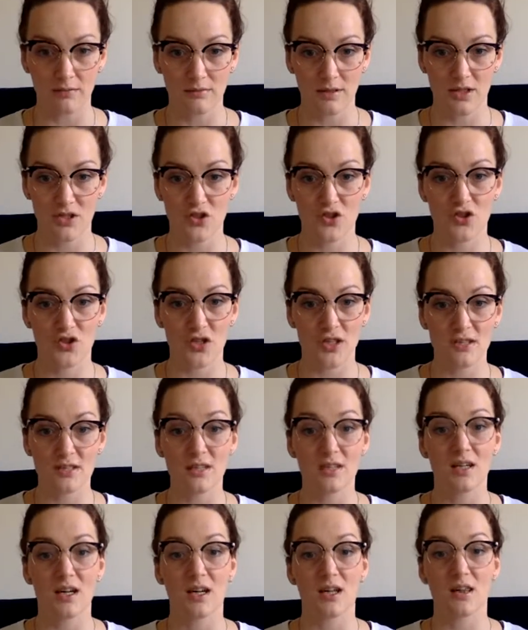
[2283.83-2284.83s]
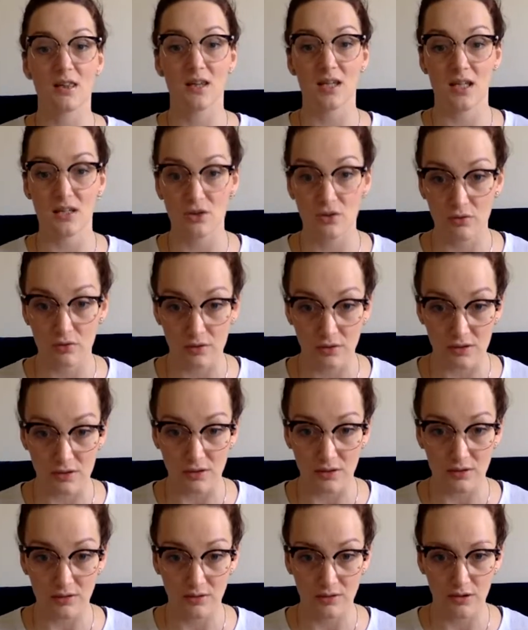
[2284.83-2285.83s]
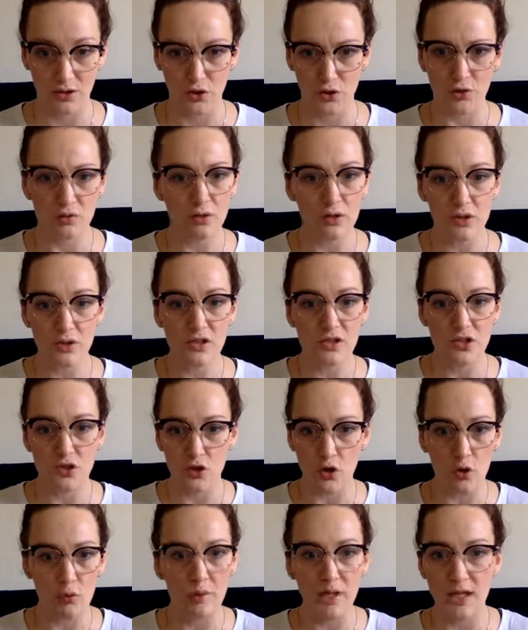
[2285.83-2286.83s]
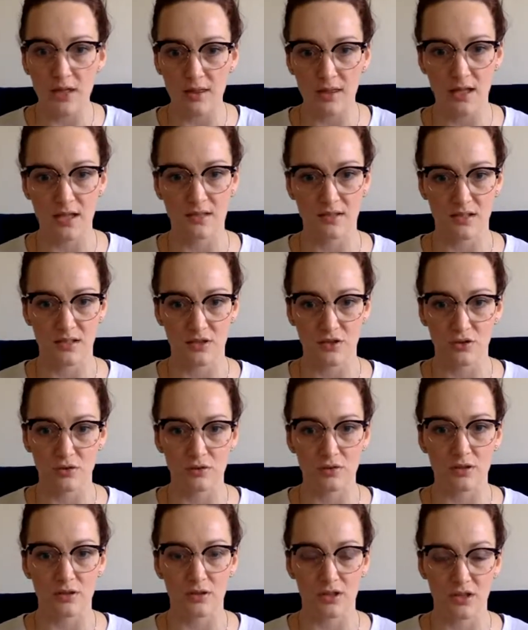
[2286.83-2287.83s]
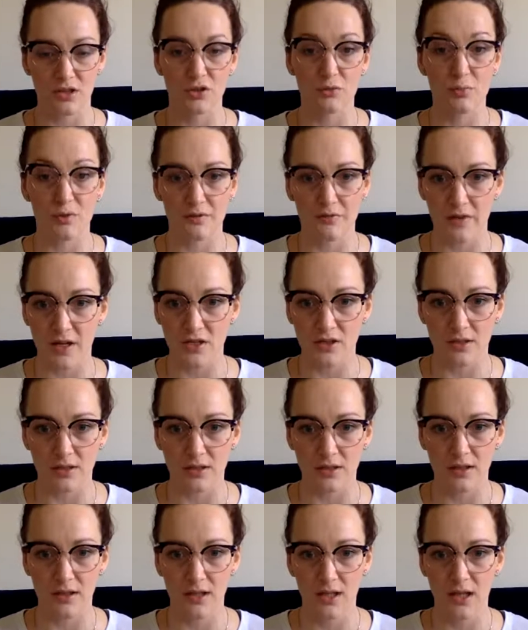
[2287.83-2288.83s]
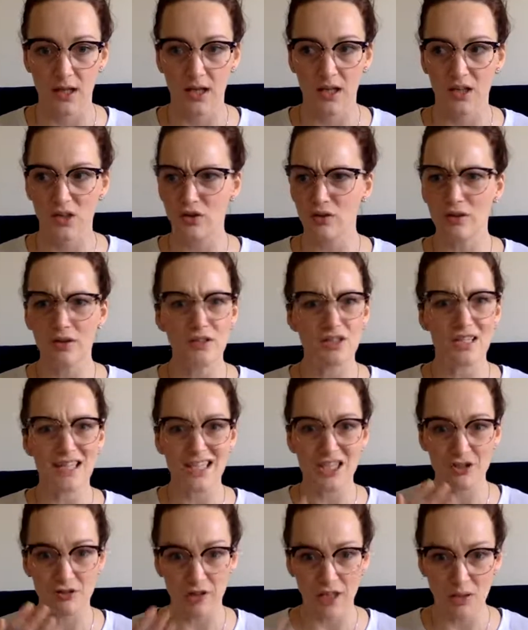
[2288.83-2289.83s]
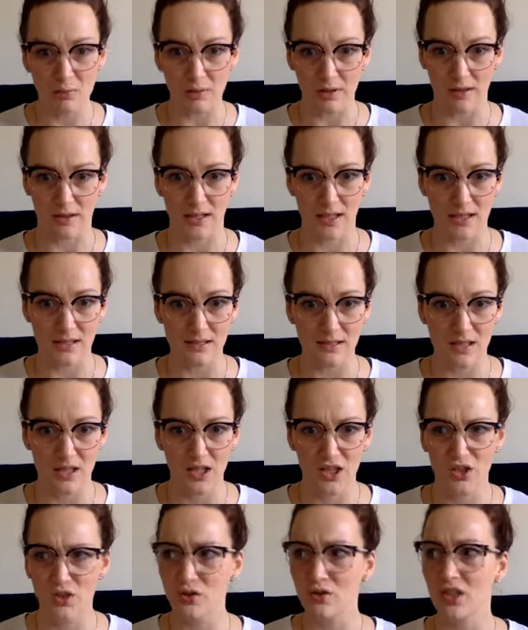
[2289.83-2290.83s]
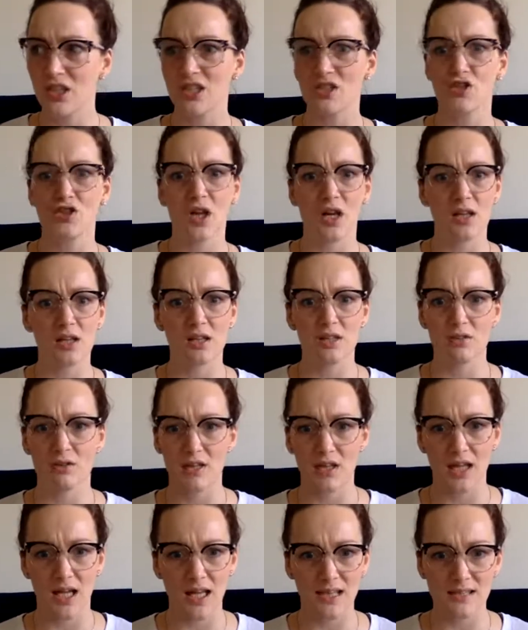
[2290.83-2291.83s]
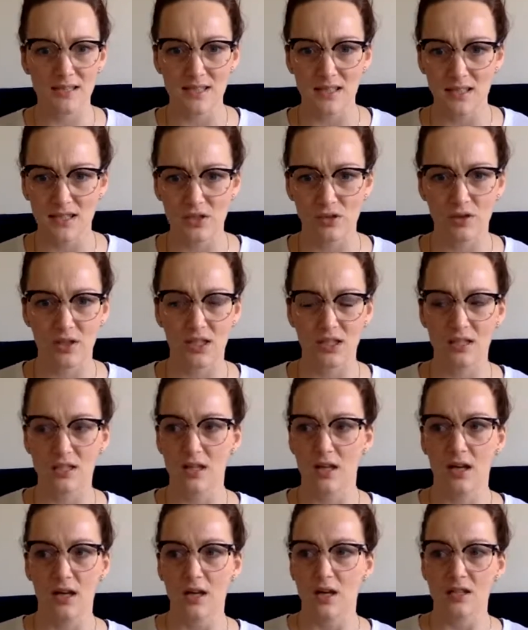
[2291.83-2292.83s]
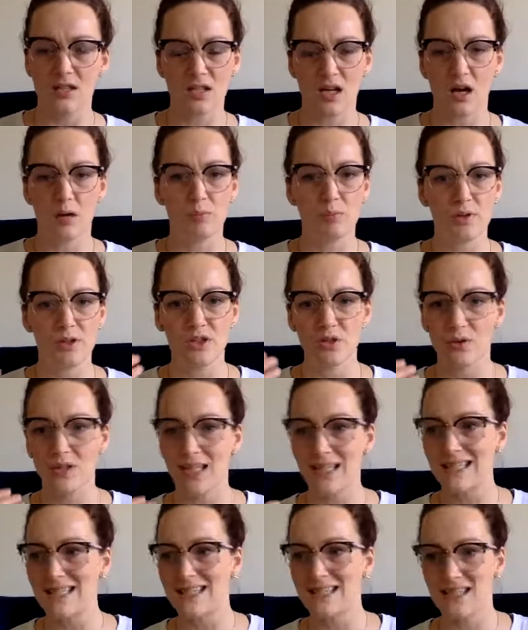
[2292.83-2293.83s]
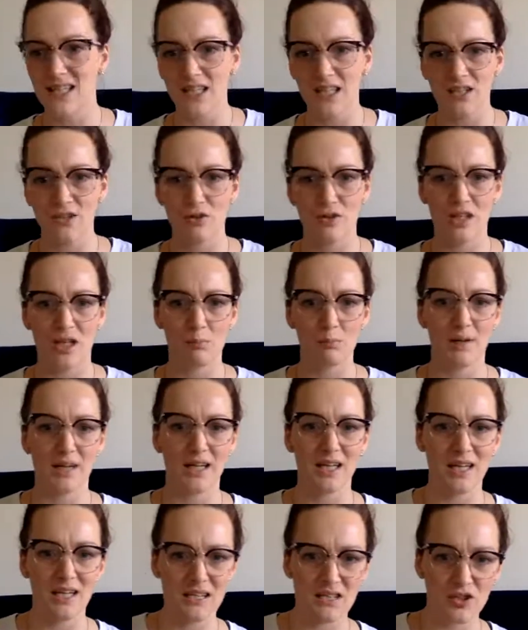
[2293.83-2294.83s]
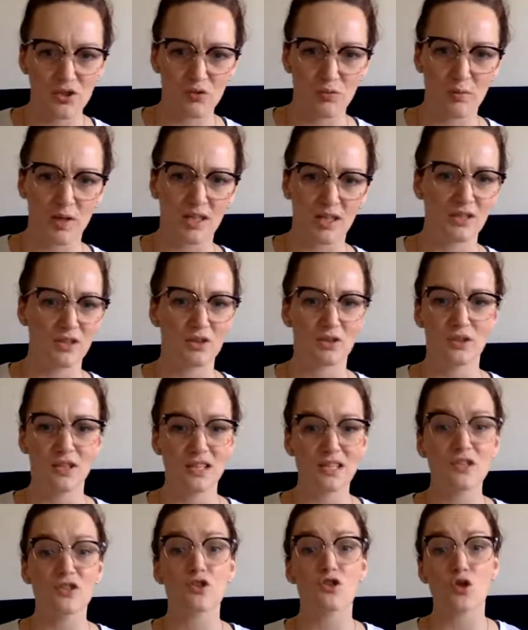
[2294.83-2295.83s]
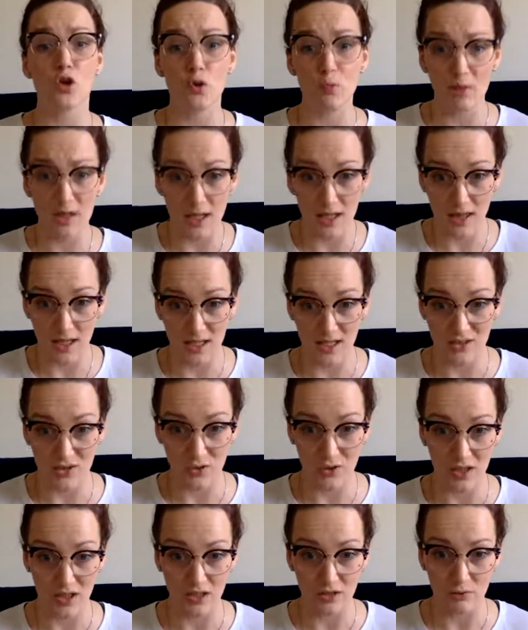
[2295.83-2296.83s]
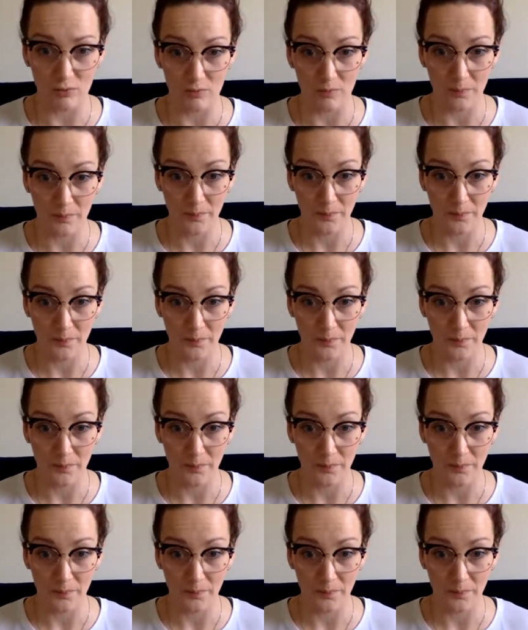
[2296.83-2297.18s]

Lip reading: It's just another thing to learn. You learn so many things in your profession. You learn incredible things. You can juggle, you can handstand, you can tumble, you can sing, you can play instrument. There's so many things you can do.